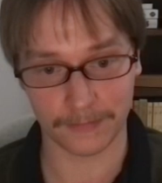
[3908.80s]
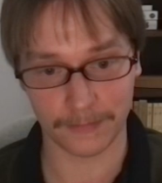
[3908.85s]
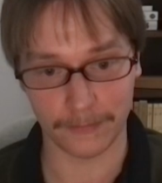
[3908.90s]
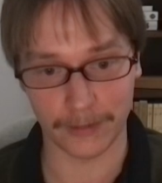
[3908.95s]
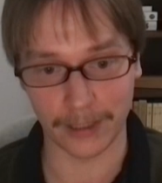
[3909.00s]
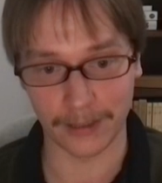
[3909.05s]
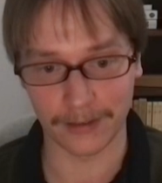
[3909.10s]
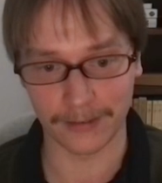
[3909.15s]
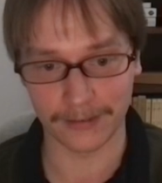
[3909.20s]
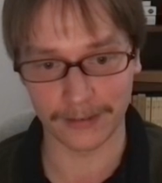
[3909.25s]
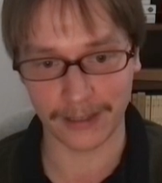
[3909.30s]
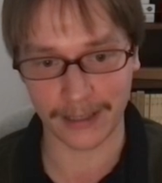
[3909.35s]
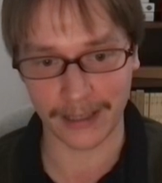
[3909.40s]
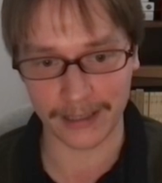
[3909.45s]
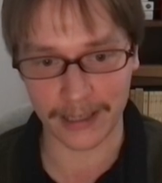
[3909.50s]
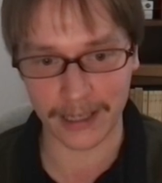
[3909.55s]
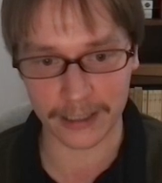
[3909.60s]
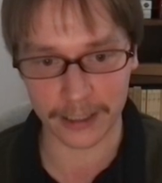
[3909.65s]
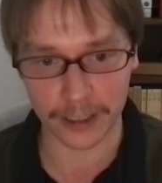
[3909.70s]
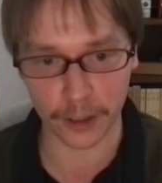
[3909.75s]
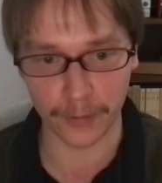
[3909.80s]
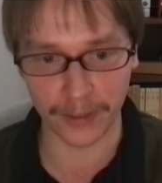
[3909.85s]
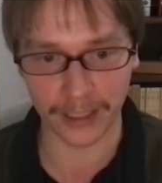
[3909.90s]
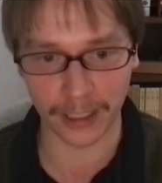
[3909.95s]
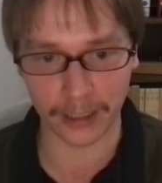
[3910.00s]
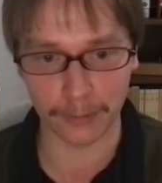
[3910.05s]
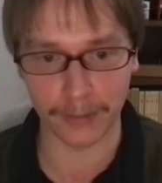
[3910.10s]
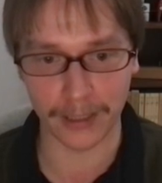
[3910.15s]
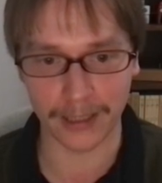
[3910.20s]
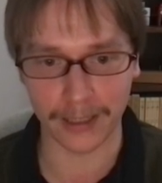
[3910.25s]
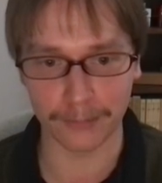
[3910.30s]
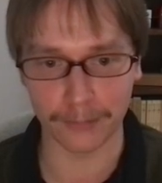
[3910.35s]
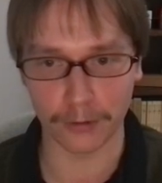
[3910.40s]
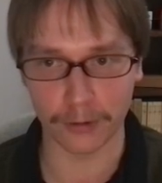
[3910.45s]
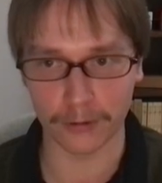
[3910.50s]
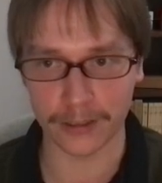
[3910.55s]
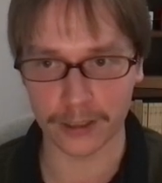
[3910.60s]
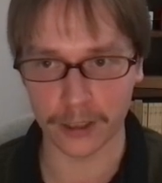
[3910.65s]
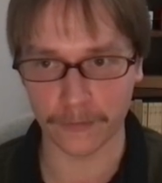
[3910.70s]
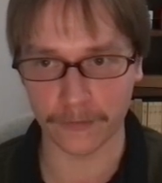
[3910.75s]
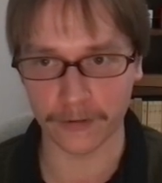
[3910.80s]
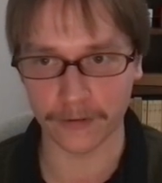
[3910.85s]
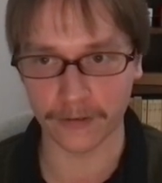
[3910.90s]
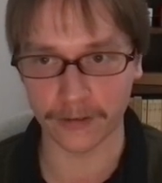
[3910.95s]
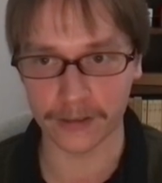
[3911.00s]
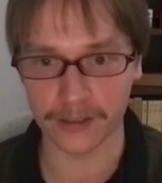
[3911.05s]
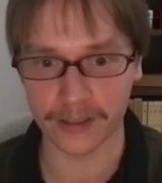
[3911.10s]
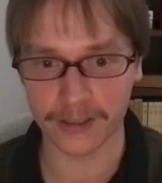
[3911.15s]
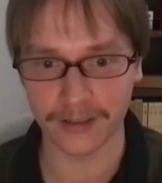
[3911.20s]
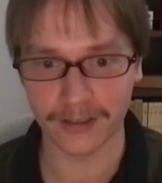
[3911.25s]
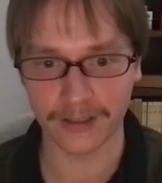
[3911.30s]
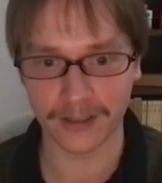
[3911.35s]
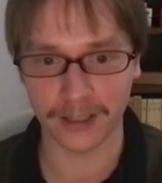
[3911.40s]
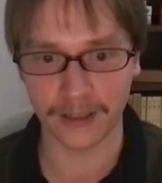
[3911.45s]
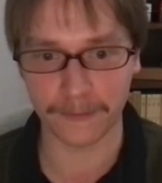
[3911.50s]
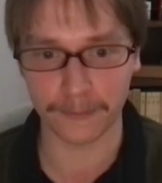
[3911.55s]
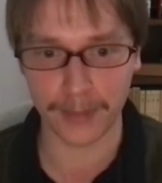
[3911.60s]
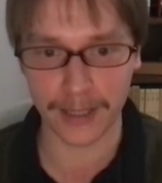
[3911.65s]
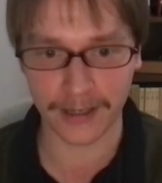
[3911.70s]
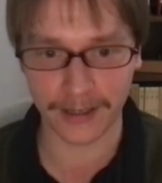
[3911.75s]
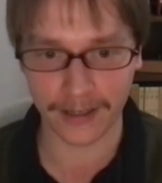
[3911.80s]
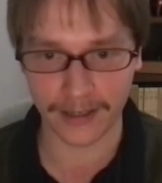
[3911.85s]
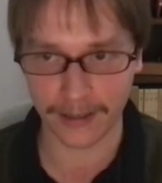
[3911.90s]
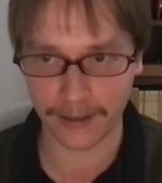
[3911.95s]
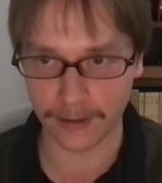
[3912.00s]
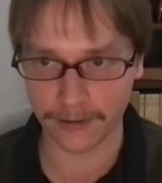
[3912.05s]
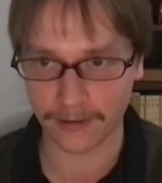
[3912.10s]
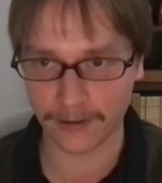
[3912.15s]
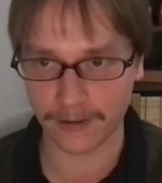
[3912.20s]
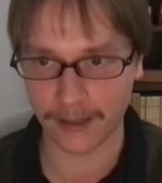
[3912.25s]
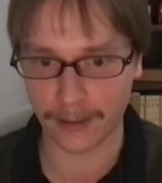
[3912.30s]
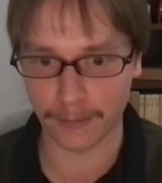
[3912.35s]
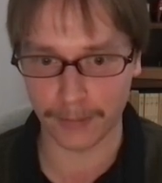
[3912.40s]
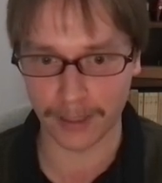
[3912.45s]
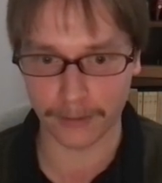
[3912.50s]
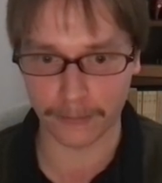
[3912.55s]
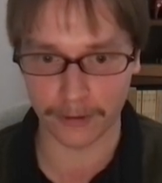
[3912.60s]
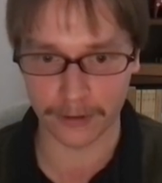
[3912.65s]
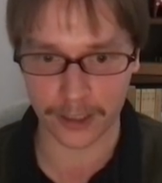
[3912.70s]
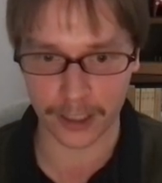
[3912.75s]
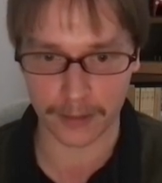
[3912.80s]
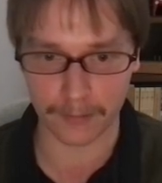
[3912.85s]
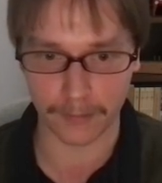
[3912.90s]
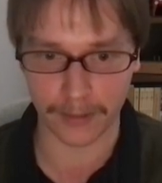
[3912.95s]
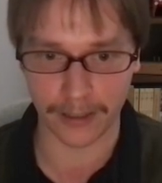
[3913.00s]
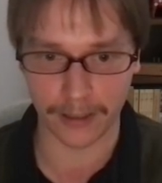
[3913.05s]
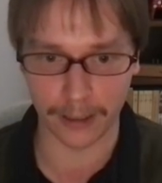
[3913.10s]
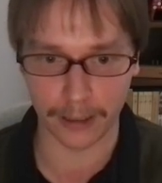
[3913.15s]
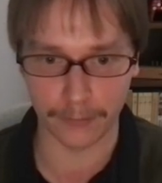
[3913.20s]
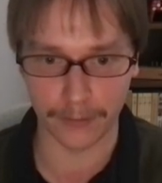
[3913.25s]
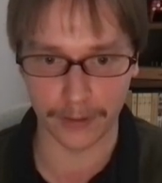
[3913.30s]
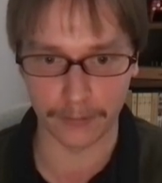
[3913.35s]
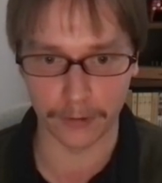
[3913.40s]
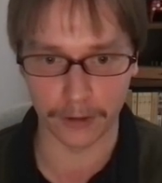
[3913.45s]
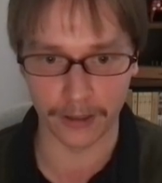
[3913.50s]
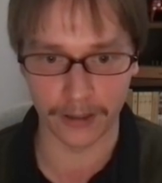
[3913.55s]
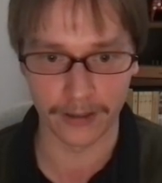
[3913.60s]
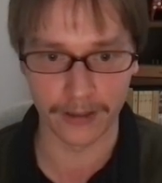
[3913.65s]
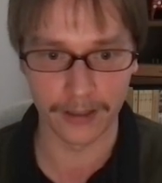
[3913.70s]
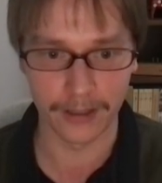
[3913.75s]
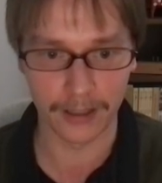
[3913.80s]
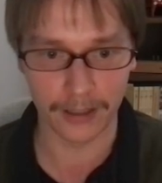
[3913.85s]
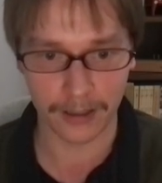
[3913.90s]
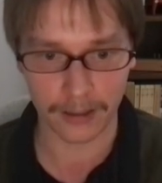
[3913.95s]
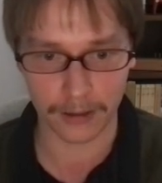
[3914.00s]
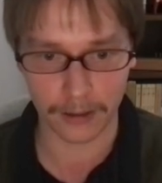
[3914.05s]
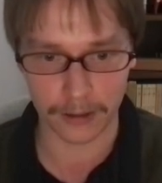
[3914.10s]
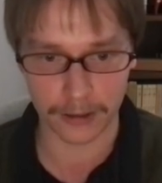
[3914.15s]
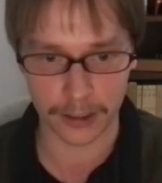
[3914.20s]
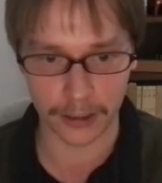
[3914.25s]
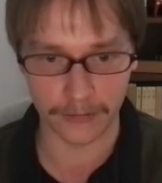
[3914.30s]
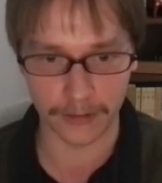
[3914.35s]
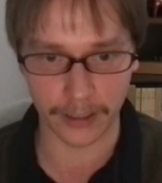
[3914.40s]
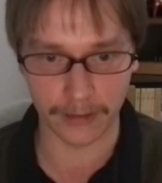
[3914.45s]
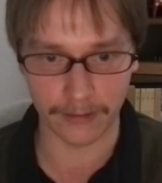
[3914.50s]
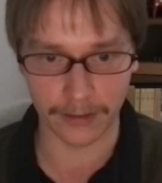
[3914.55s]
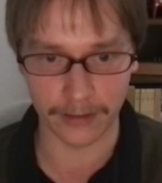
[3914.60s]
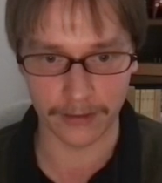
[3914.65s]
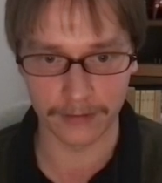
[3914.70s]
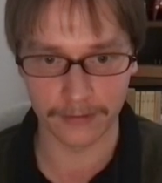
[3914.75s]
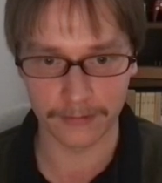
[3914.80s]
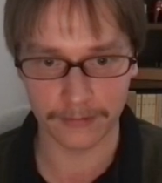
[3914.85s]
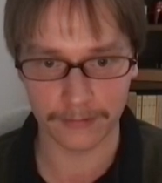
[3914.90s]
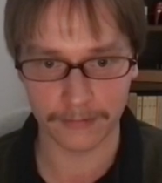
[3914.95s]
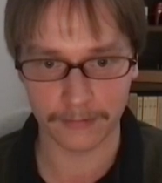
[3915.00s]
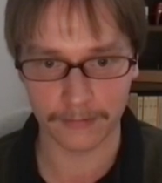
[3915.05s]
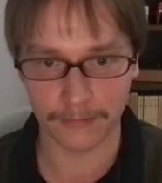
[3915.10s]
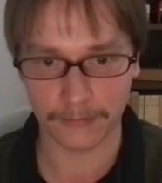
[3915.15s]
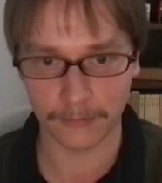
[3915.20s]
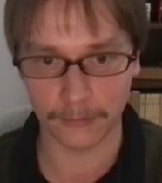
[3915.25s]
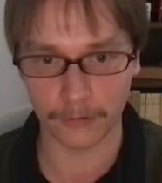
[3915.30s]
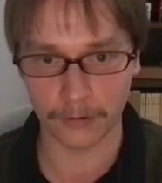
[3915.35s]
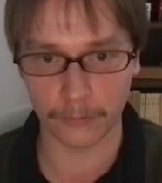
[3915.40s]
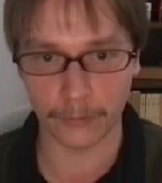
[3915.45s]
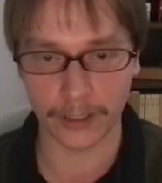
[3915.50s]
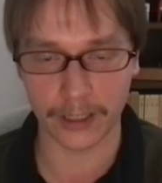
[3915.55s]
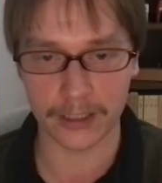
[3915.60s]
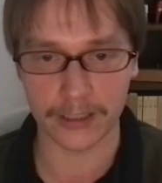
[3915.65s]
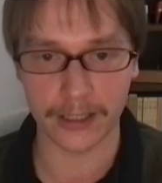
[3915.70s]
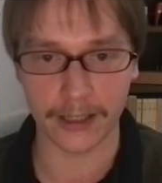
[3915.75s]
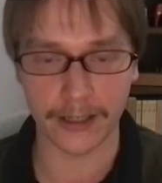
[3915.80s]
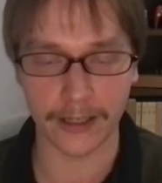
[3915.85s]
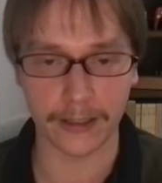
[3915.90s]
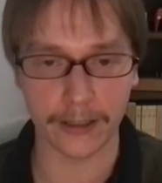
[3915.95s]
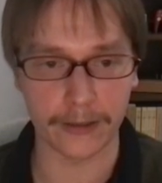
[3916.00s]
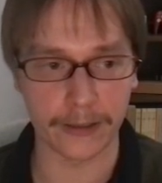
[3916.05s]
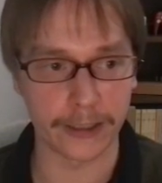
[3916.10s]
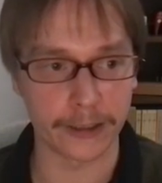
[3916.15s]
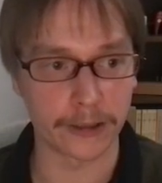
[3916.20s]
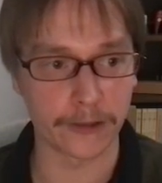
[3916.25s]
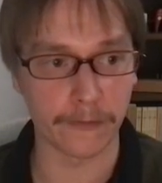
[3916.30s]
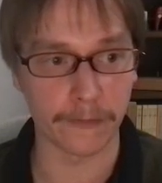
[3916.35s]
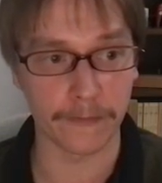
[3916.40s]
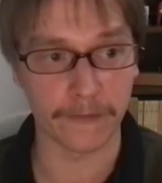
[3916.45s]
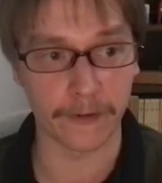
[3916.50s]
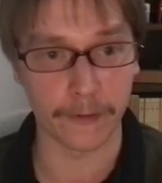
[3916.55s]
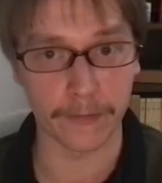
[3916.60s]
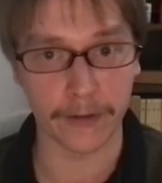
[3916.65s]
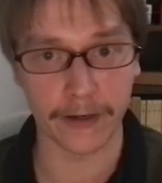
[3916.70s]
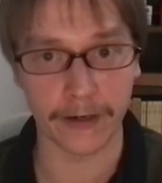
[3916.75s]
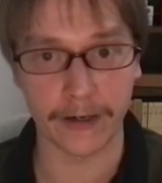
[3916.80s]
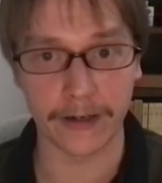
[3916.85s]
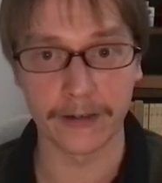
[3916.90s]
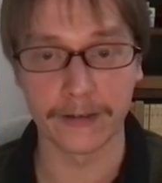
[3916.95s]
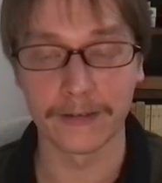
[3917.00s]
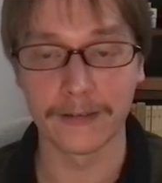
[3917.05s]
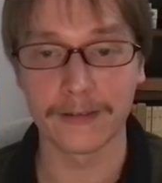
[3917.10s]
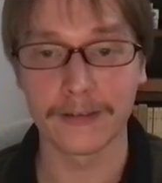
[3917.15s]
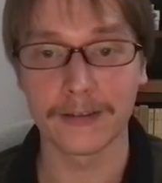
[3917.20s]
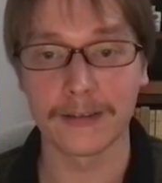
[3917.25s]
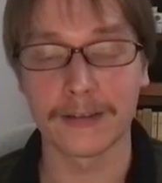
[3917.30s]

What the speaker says: Well, assuming that Black can pull this off, of course. If Black cannot, then Black will just play a little bit more conservatively. We can still get the territory from there.